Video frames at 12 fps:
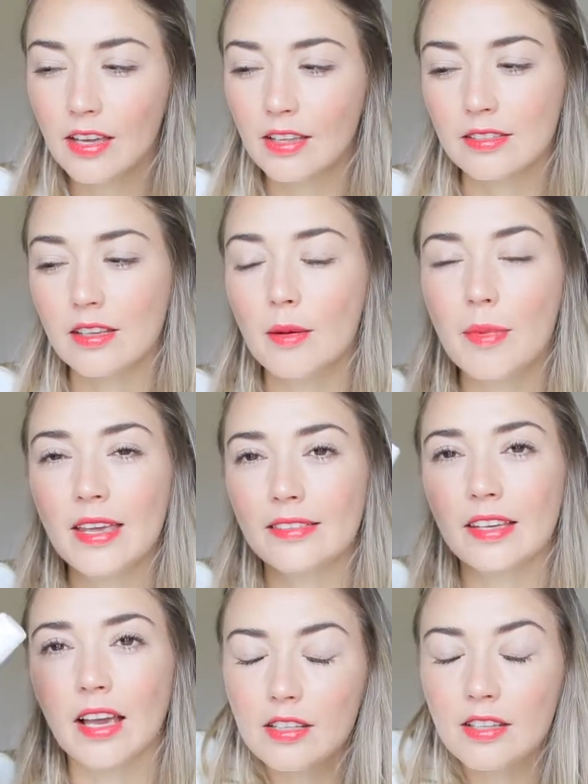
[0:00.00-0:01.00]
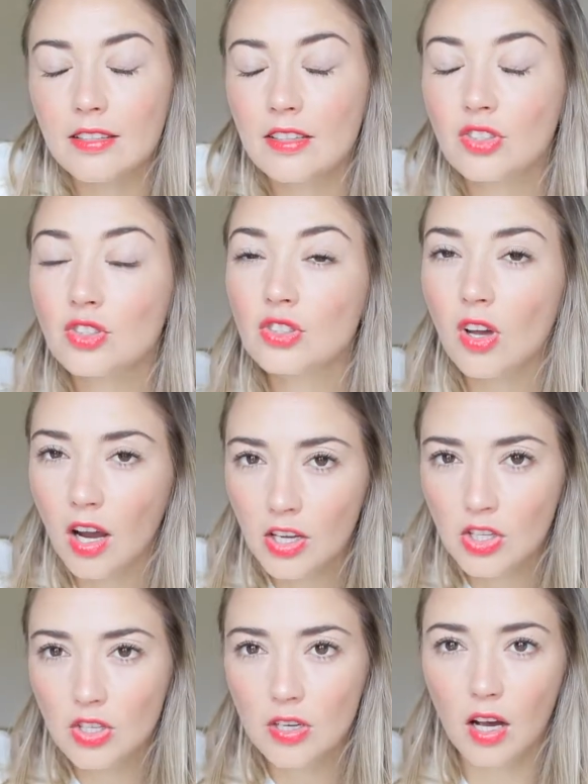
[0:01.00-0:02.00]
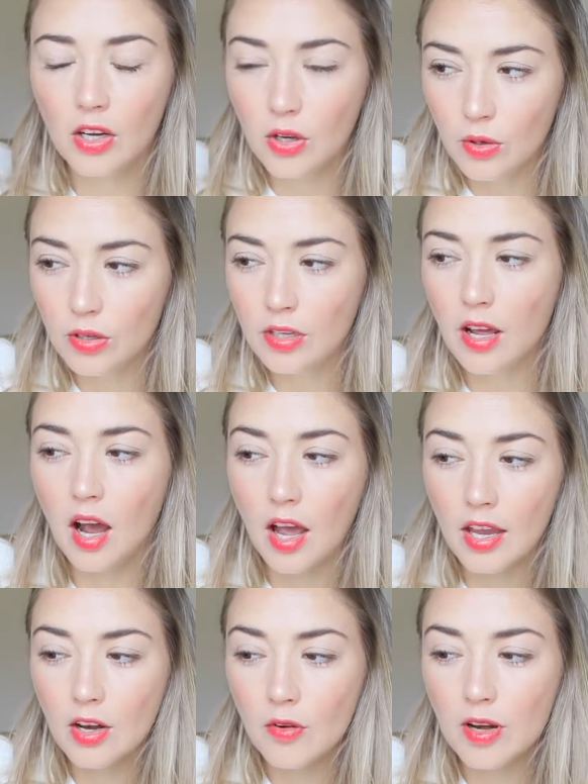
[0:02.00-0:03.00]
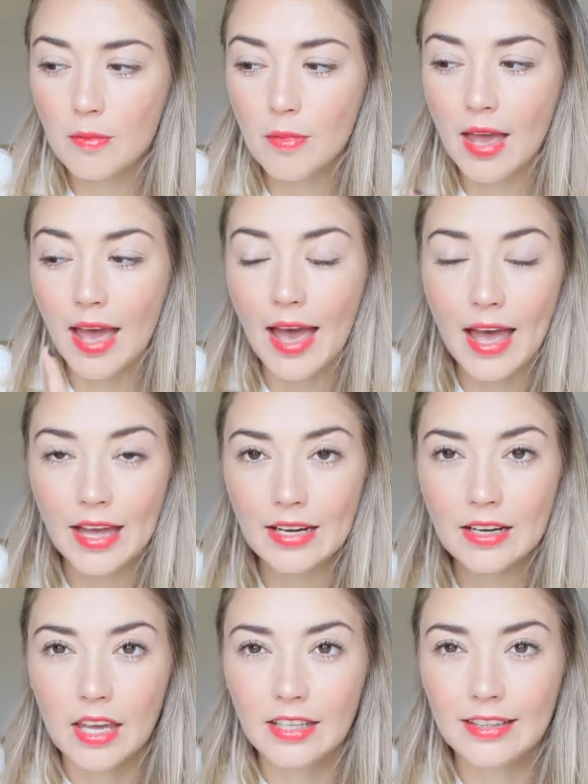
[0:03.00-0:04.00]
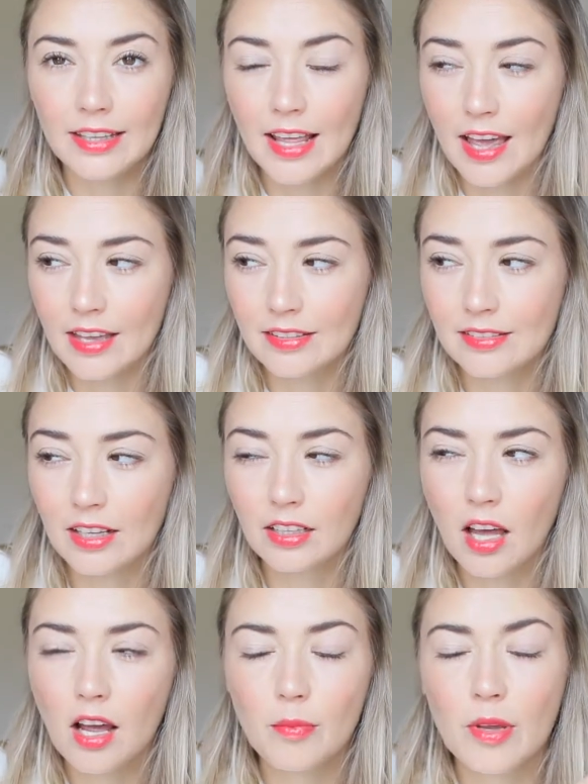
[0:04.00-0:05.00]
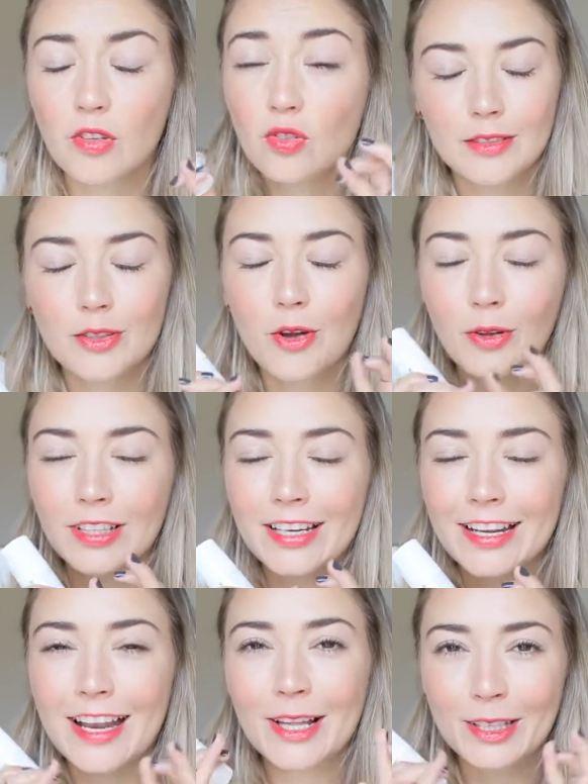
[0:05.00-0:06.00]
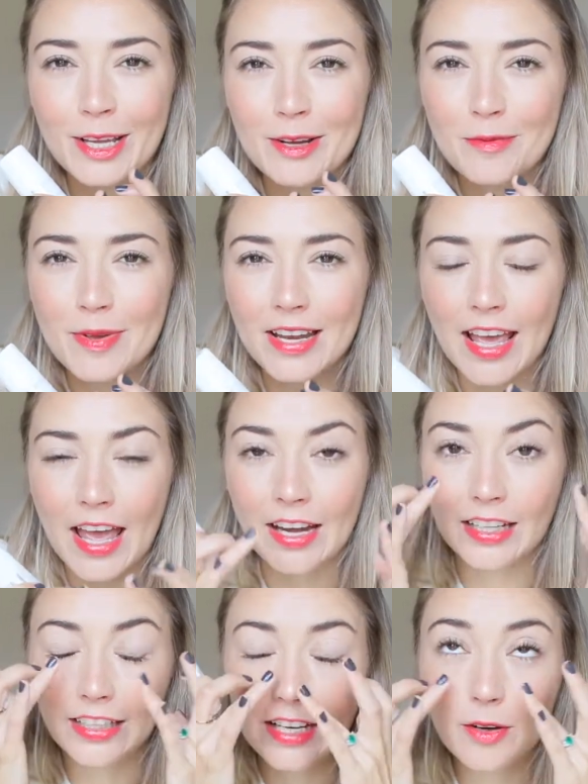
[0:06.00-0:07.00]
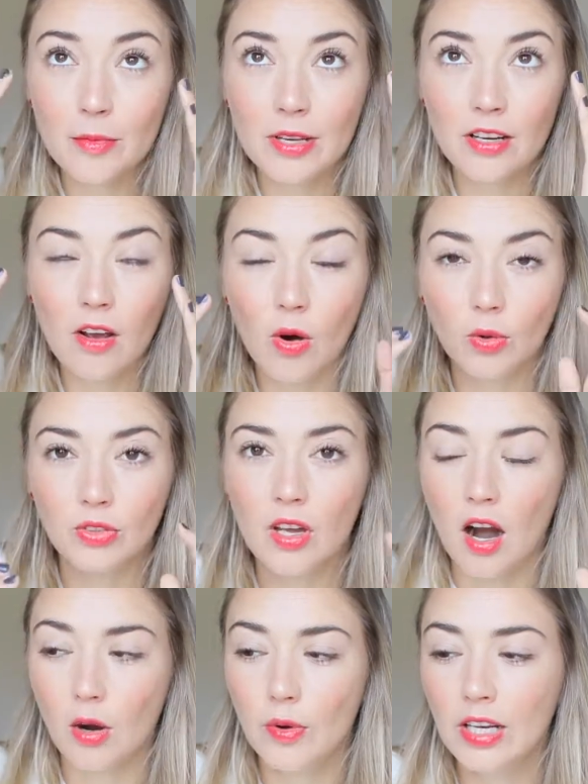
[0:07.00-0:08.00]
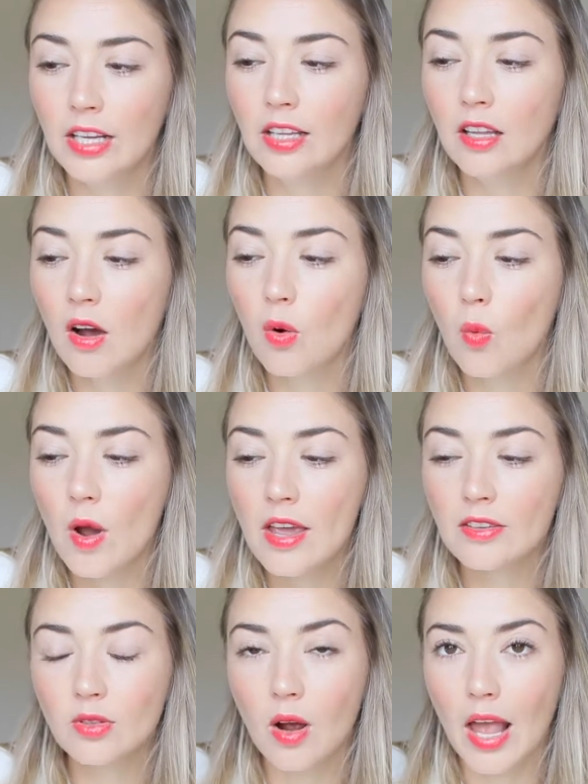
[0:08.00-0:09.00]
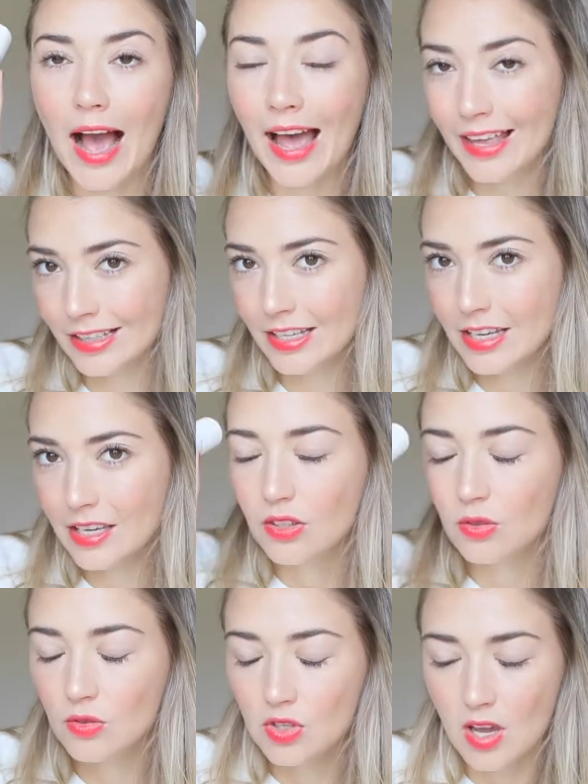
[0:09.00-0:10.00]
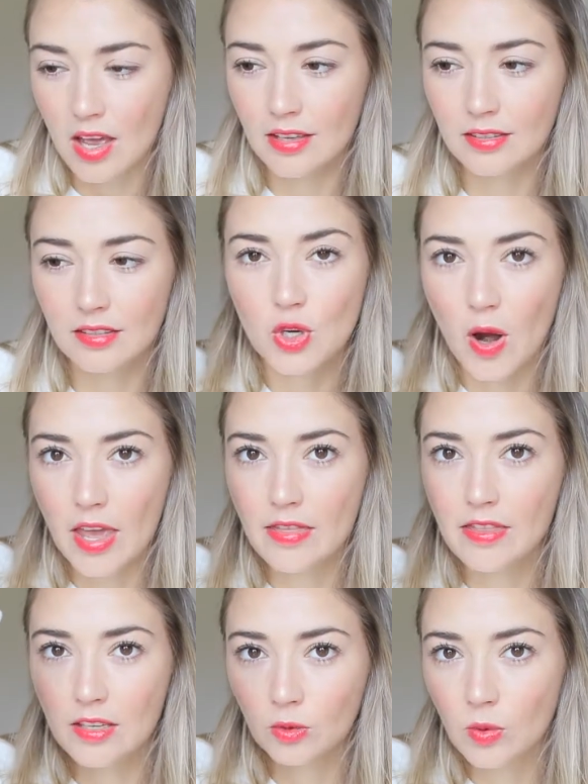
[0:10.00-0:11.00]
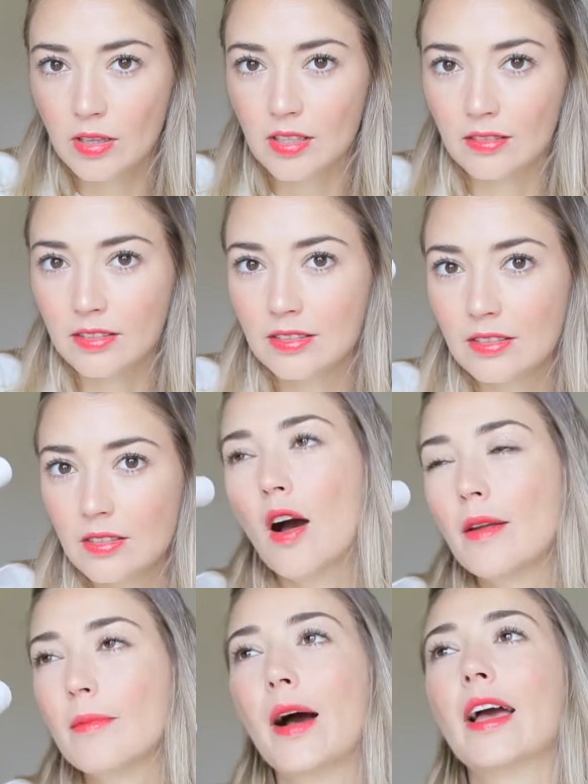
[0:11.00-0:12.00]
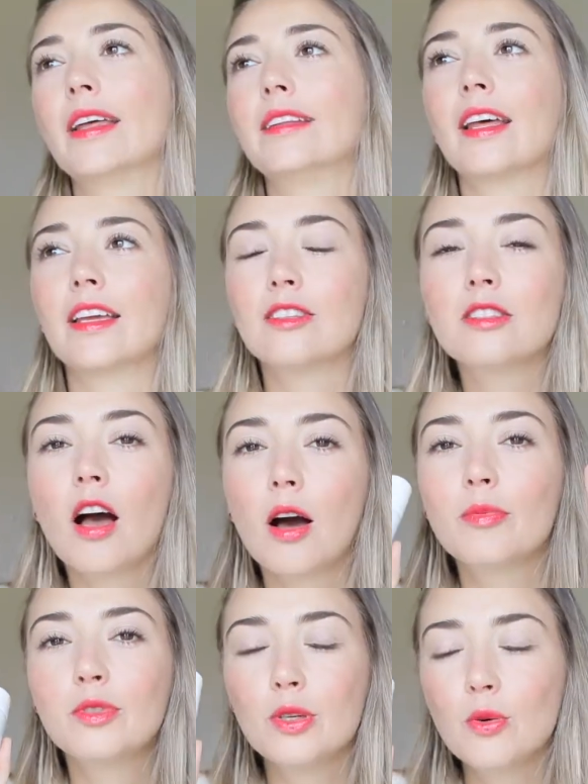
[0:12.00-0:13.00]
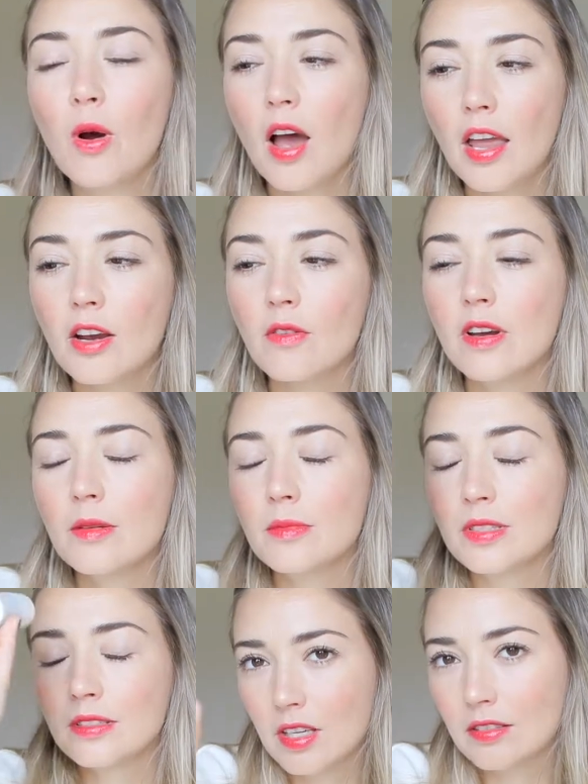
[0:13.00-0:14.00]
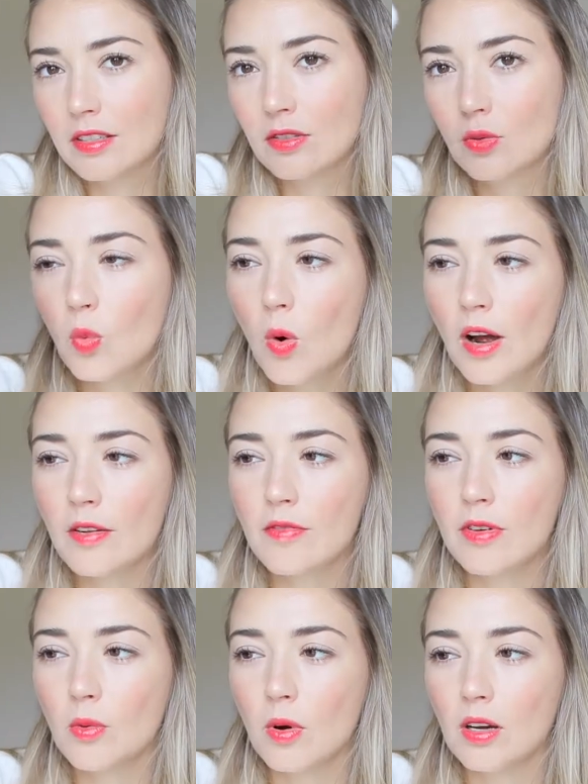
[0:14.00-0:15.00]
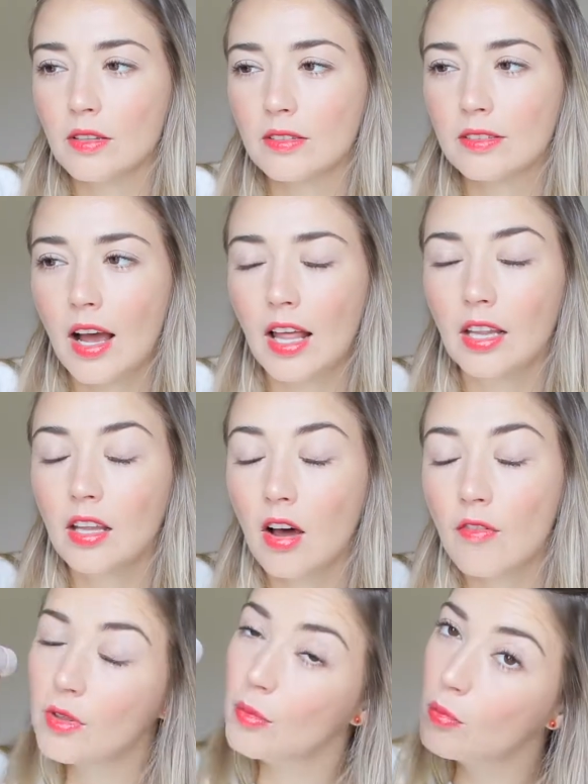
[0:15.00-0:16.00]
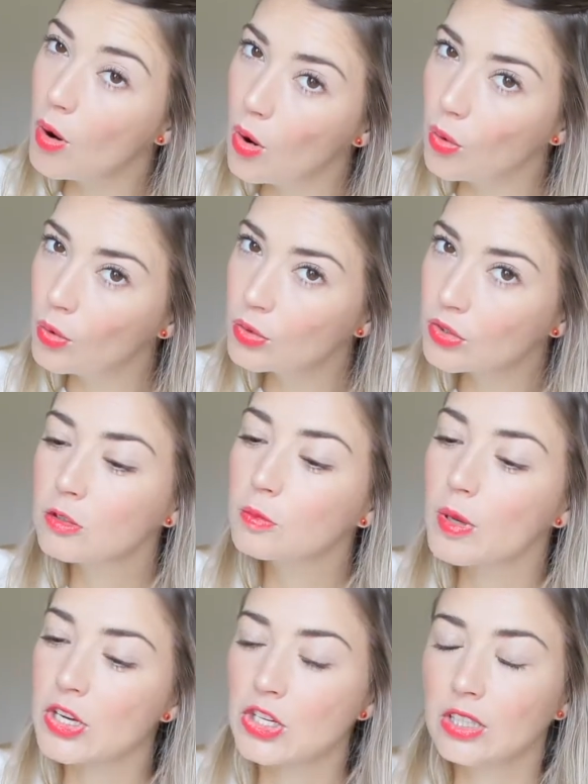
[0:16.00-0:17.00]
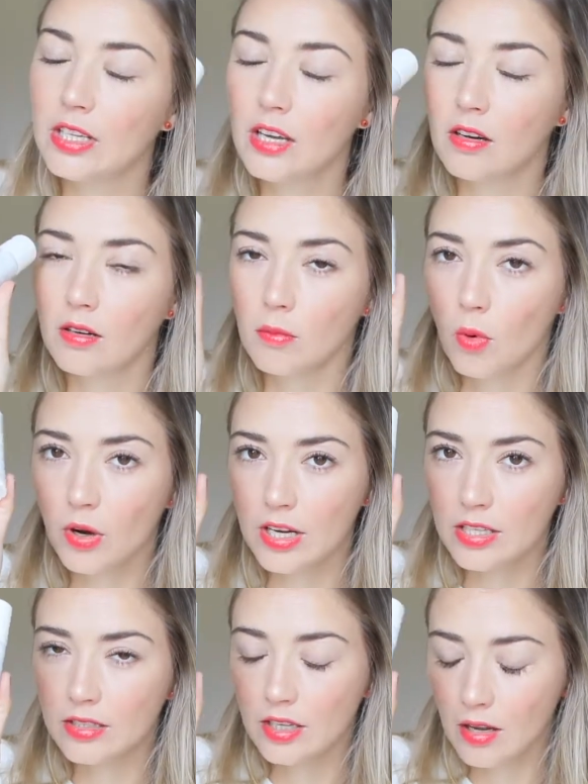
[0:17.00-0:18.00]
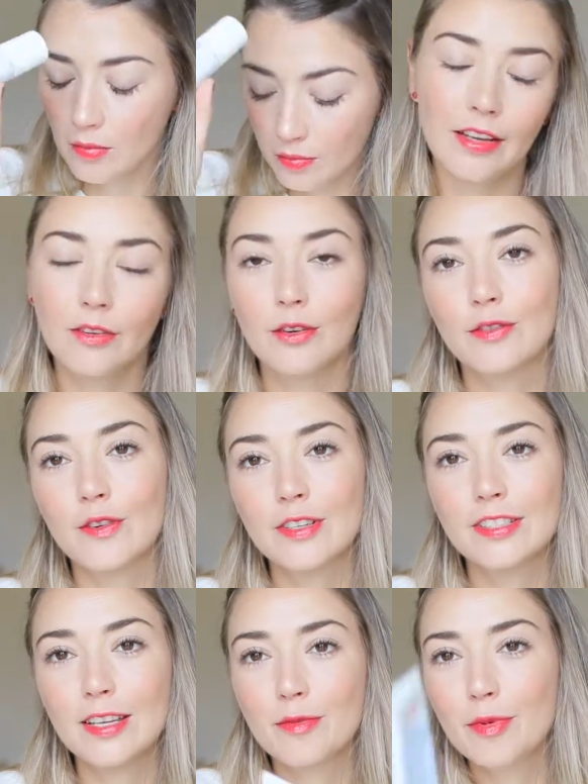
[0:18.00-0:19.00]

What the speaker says: It's amazing. This is such a good eye cream, and it lasts a lot because you only need a little bit, and a little bit goes a really long way. So I highly suggest trying this one. This is on my top 2 eye creams. This is one of the ones I love the most, especially on morning time. And our First Aid